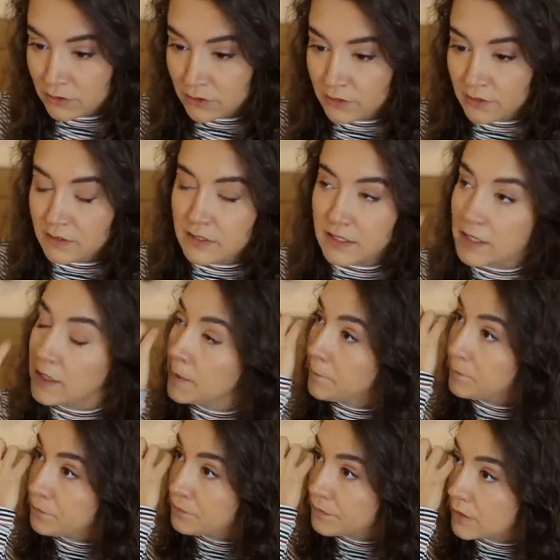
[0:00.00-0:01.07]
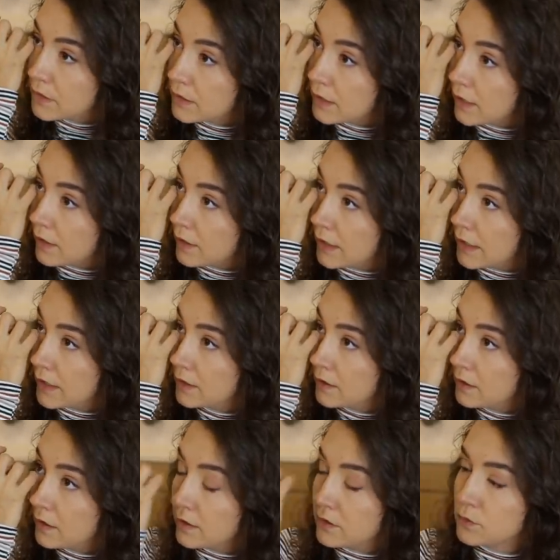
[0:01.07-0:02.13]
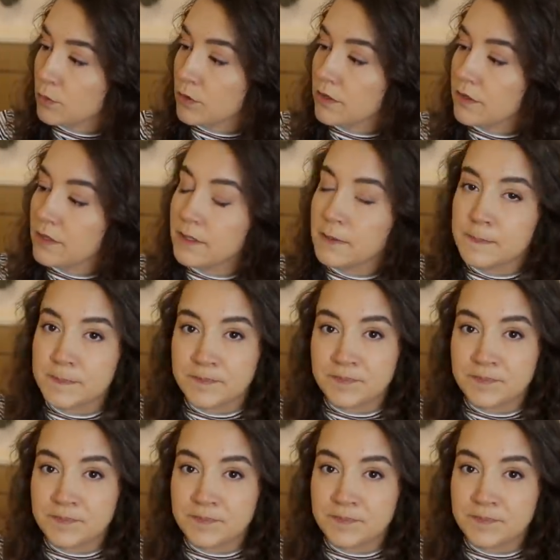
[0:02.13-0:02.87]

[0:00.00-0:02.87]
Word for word: certainty that it is worth it.